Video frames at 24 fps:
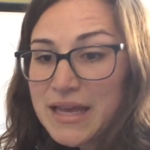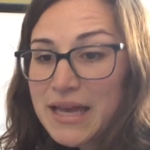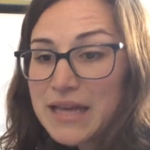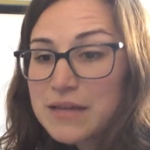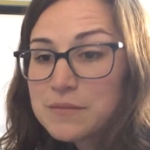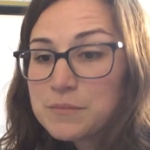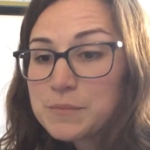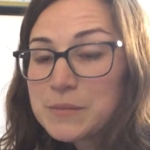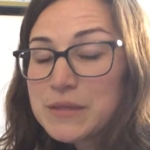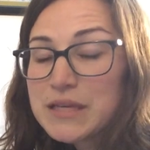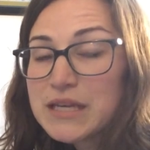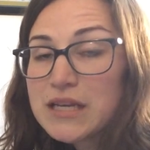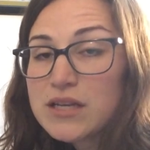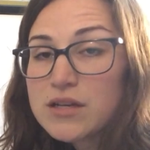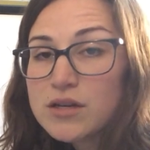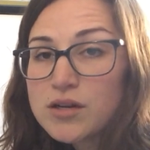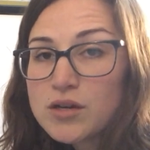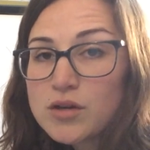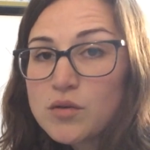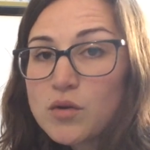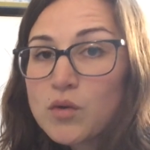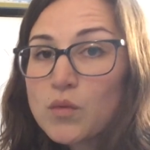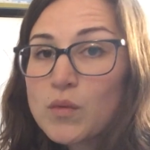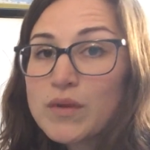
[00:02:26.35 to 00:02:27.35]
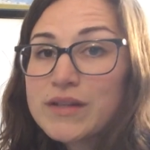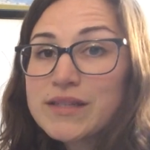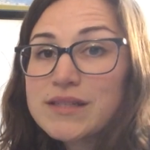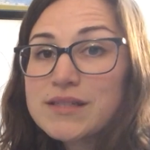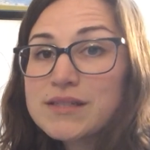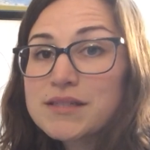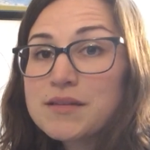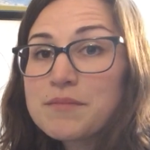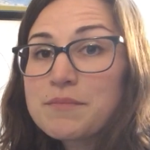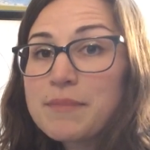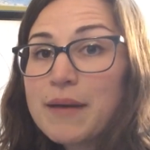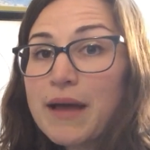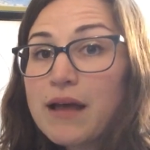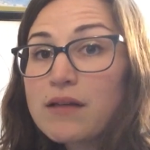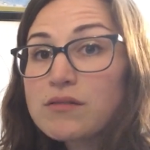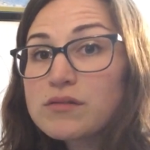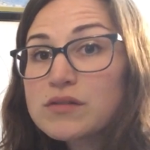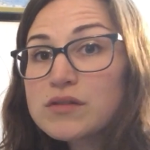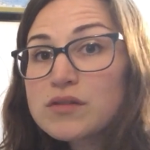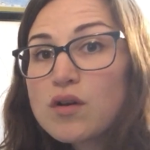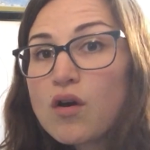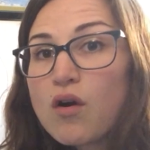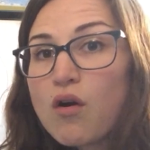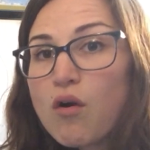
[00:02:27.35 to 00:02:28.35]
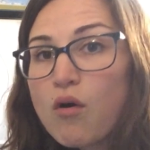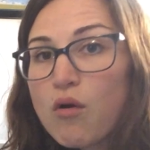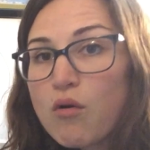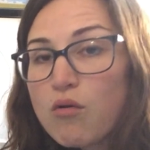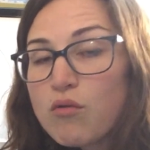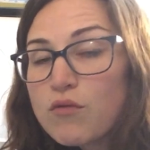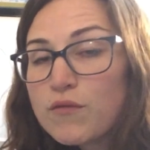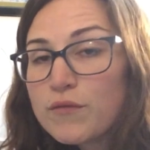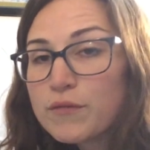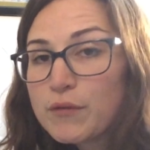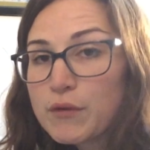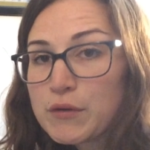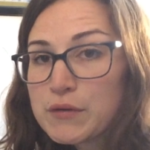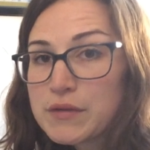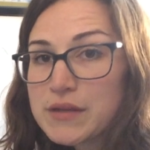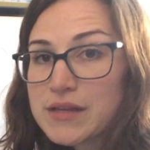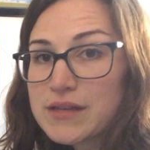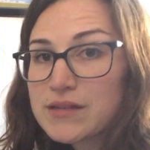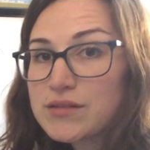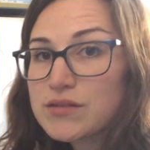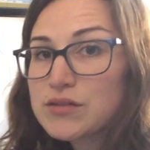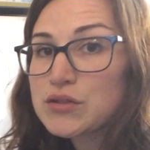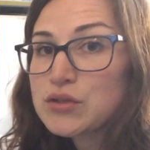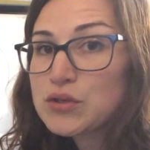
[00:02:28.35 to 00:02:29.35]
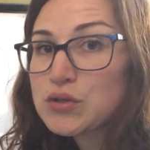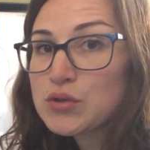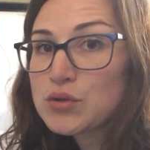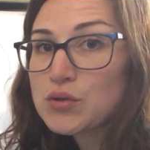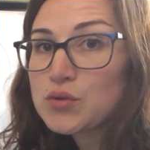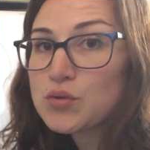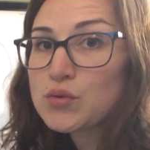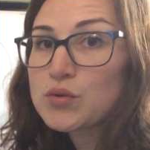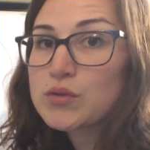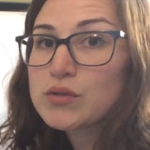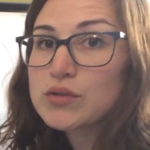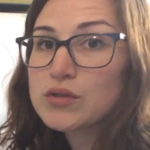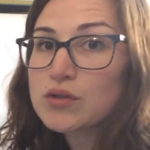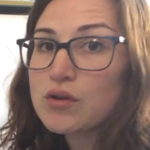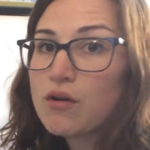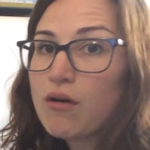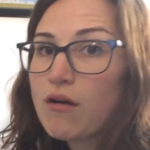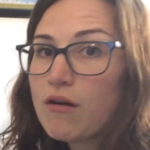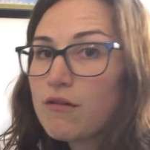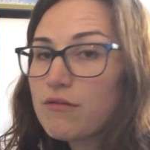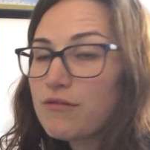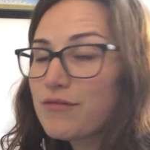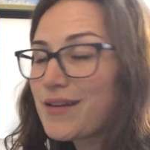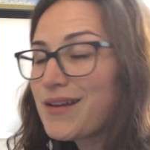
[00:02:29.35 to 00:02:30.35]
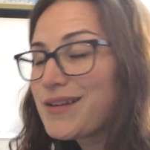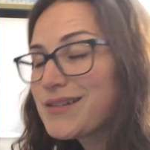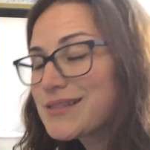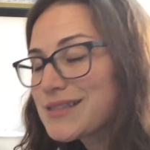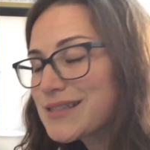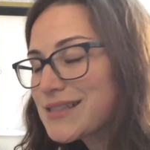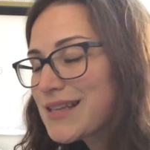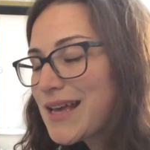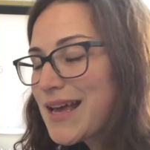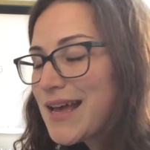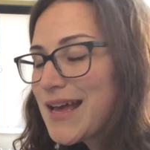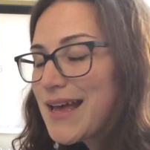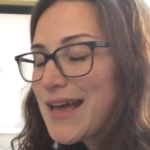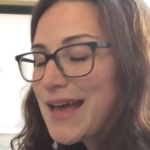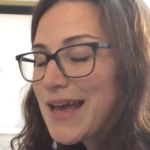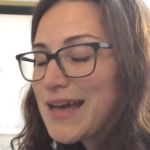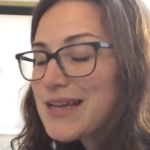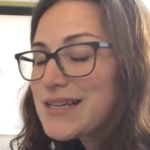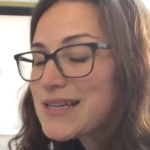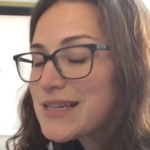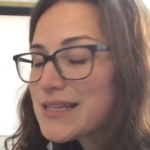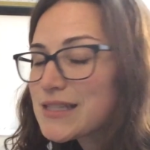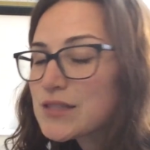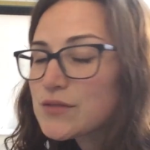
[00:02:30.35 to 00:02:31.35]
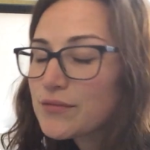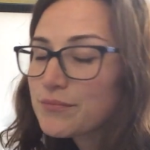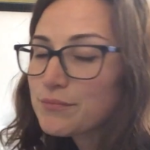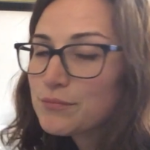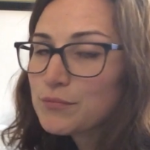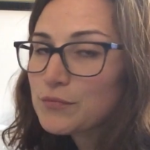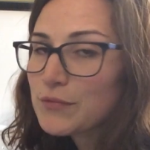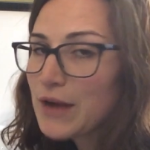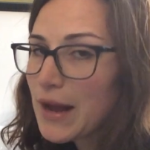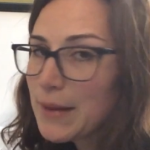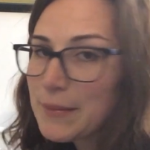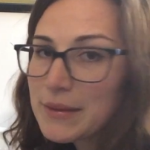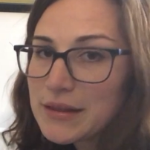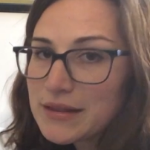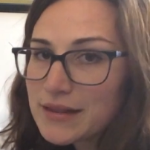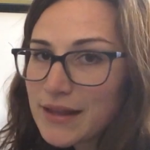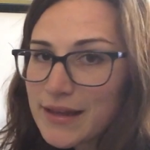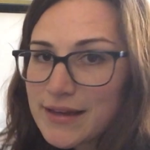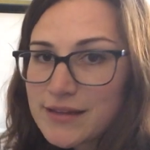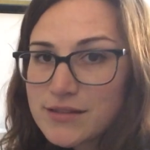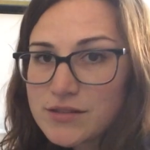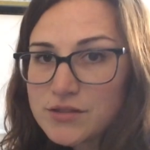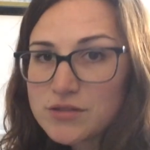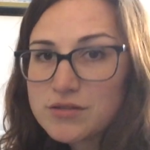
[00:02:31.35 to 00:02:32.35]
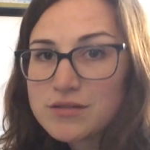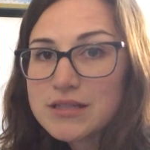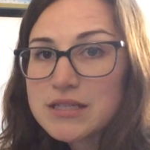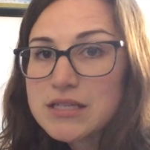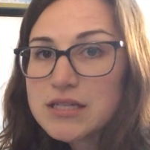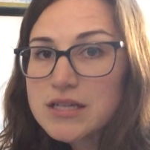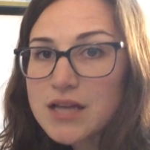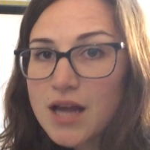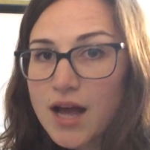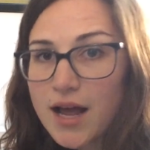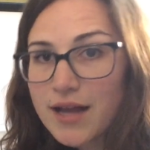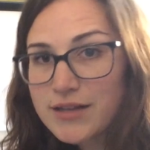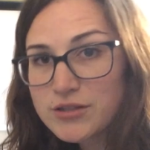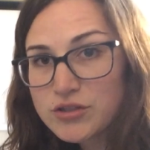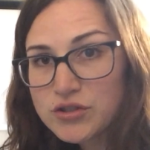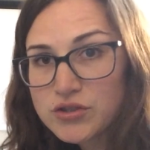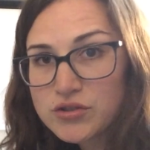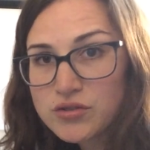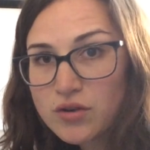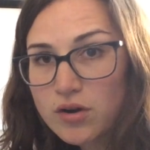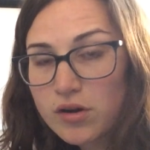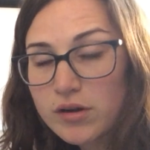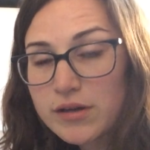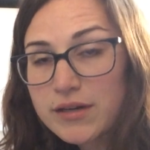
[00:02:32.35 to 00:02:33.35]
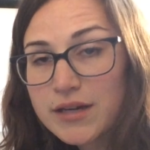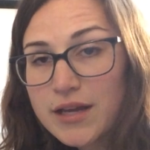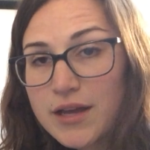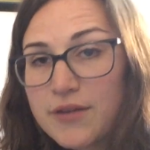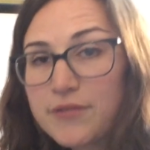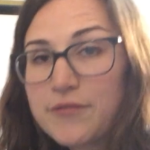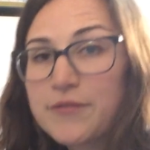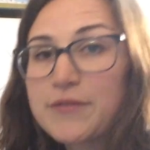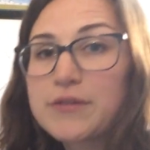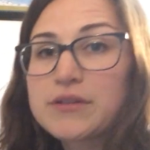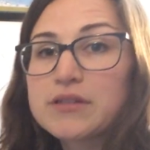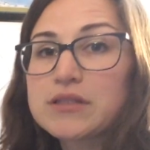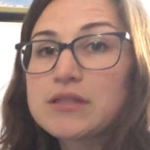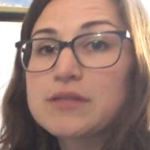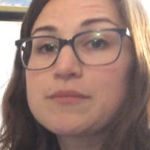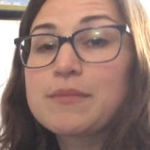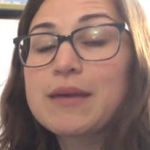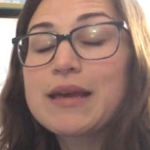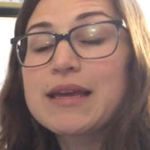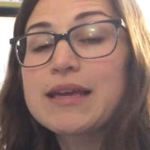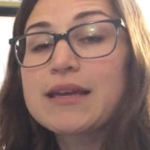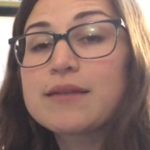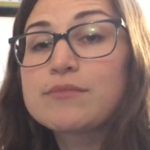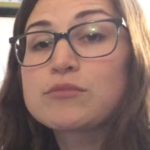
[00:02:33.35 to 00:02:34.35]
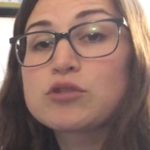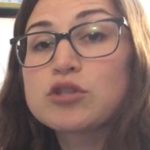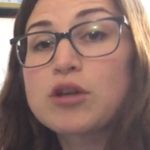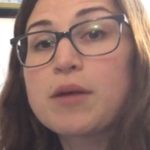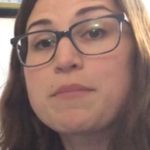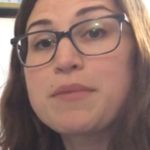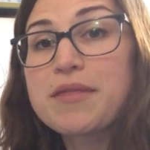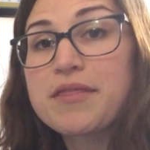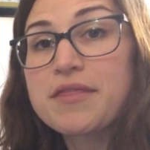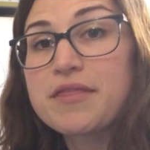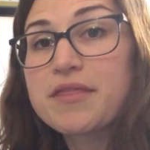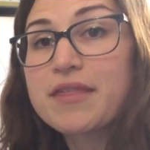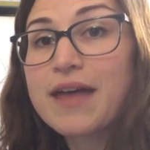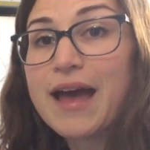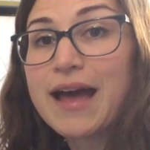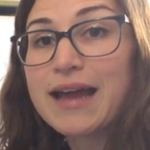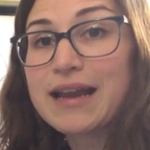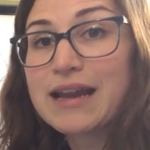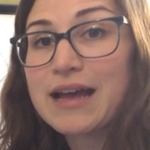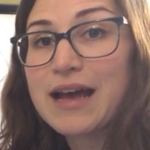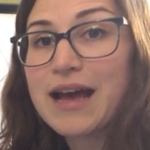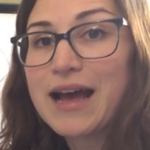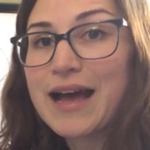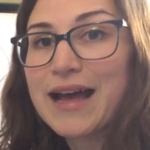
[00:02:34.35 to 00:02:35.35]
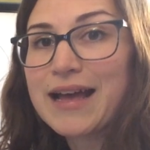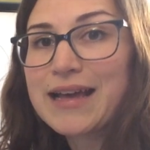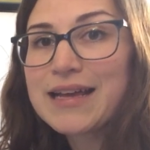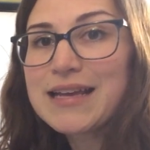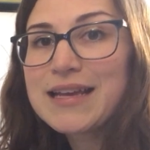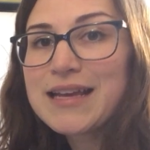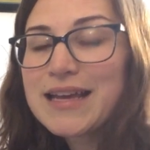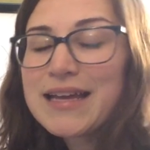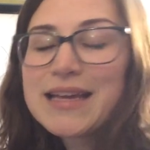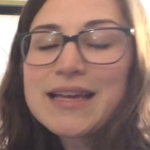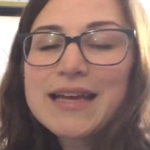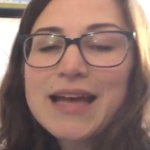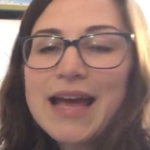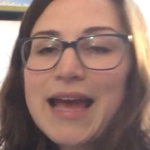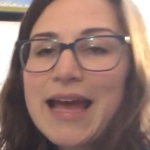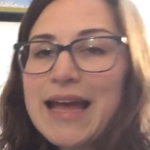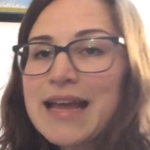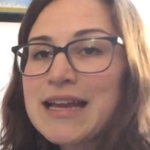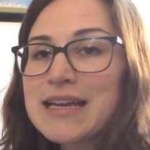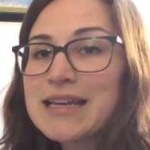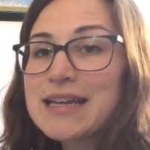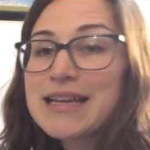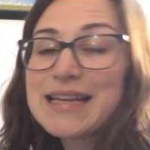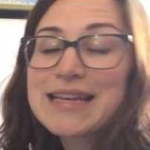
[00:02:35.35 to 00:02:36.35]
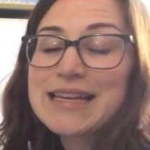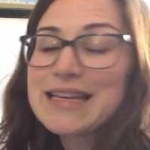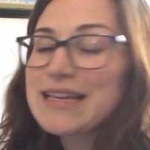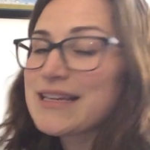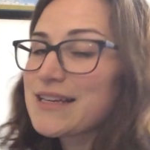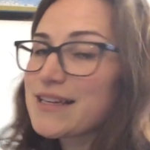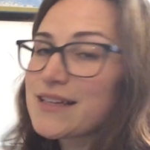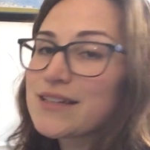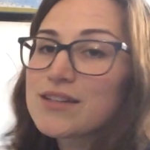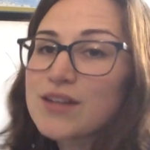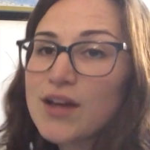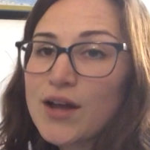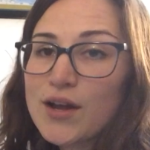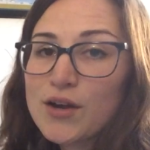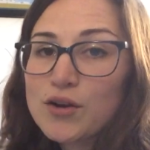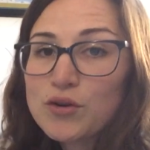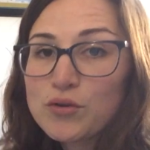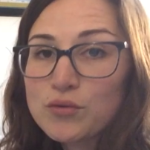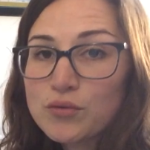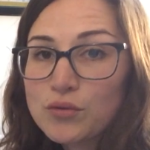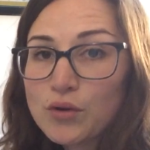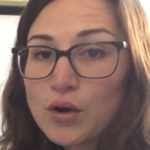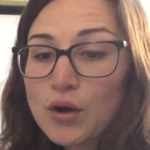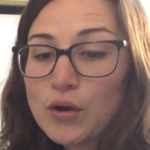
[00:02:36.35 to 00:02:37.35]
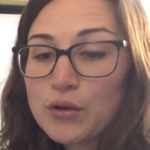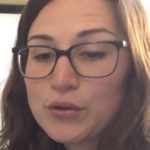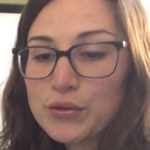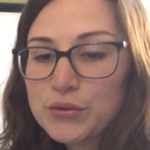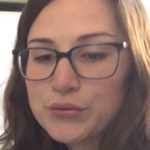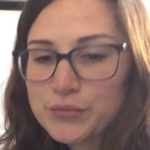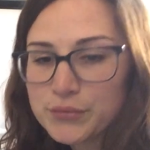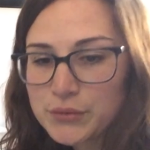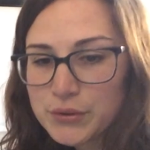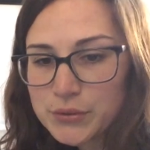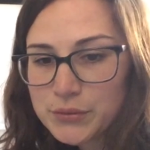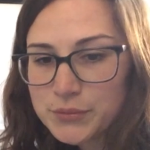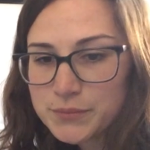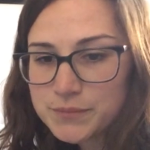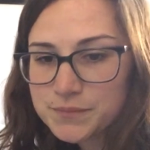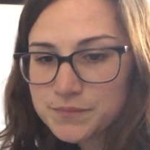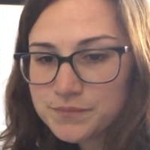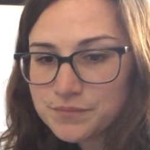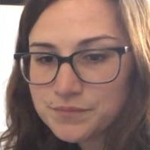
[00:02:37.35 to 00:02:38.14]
And Peter wants to bounce over this new tall fence. And his rabbit legs are not strong enough to make him jump that high, and he cannot crawl through.